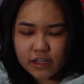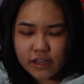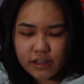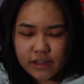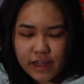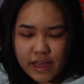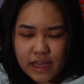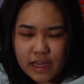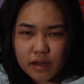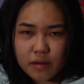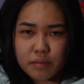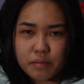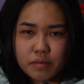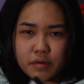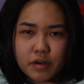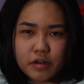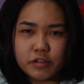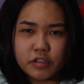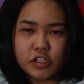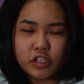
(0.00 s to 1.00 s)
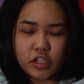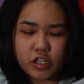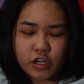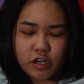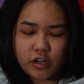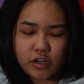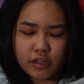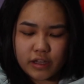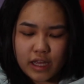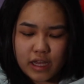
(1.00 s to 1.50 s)
little
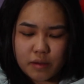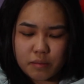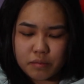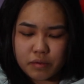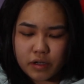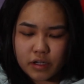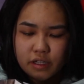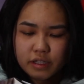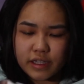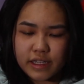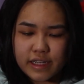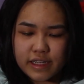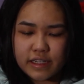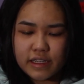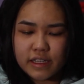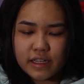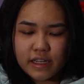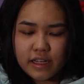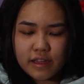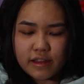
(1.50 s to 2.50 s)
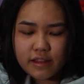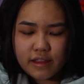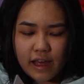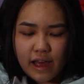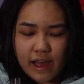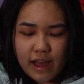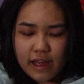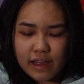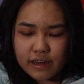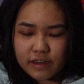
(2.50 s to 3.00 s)
brochure or booklet
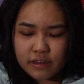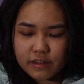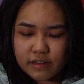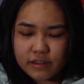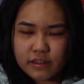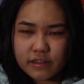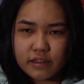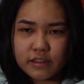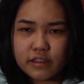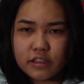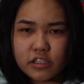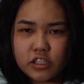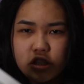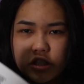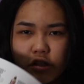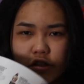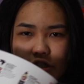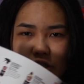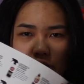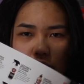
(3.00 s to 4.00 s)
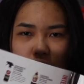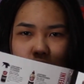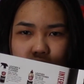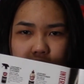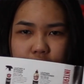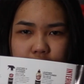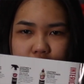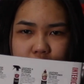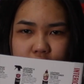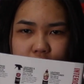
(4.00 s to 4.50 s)
that shows you
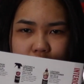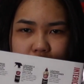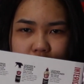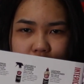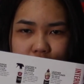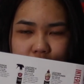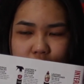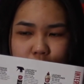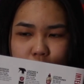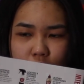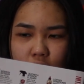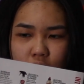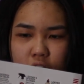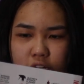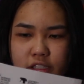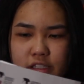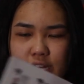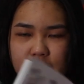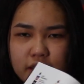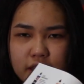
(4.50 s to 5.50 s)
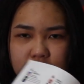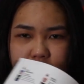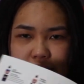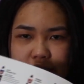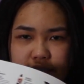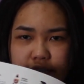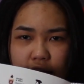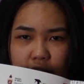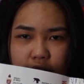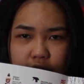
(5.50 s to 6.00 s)
all the cleaning products that they
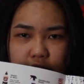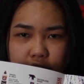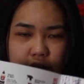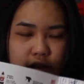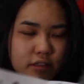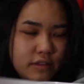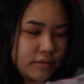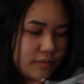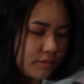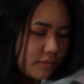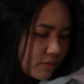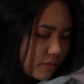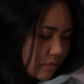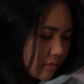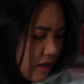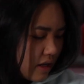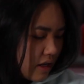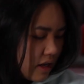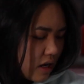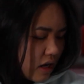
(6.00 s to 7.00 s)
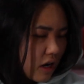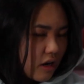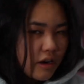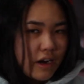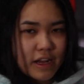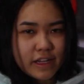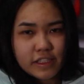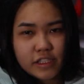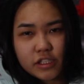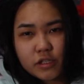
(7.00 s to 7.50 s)
sell.
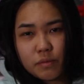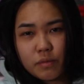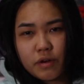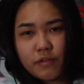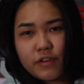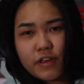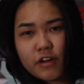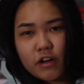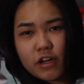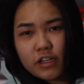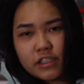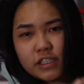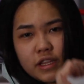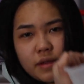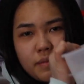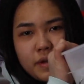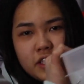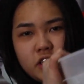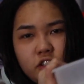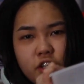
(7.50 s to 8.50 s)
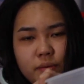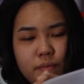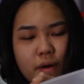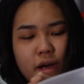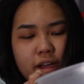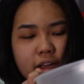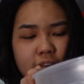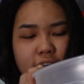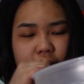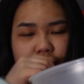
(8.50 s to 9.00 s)
Alright, so moving on to the mystery
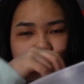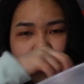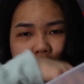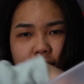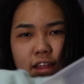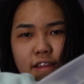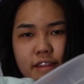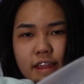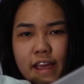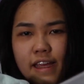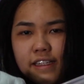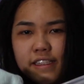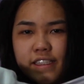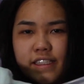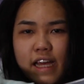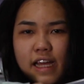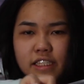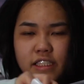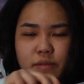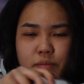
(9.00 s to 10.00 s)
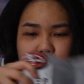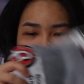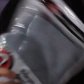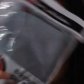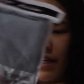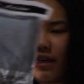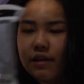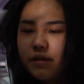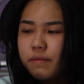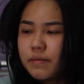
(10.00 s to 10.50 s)
bucket, they sent
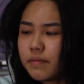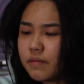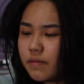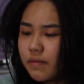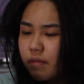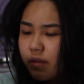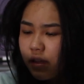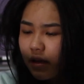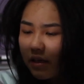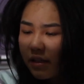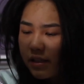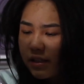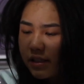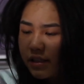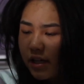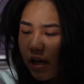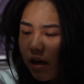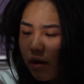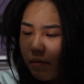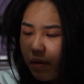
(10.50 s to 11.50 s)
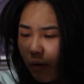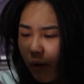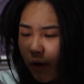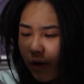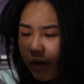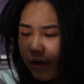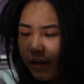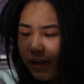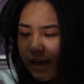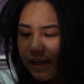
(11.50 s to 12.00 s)
me some
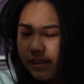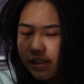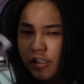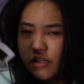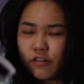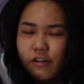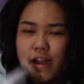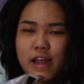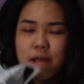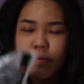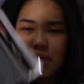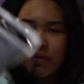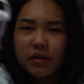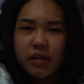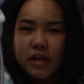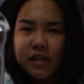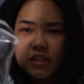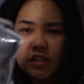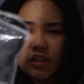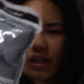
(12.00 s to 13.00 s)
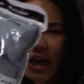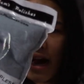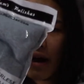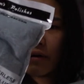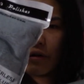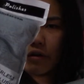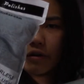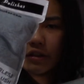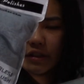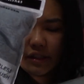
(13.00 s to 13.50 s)
borderless gray plush
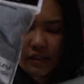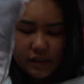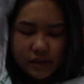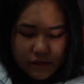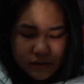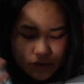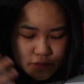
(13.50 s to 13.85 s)
towels.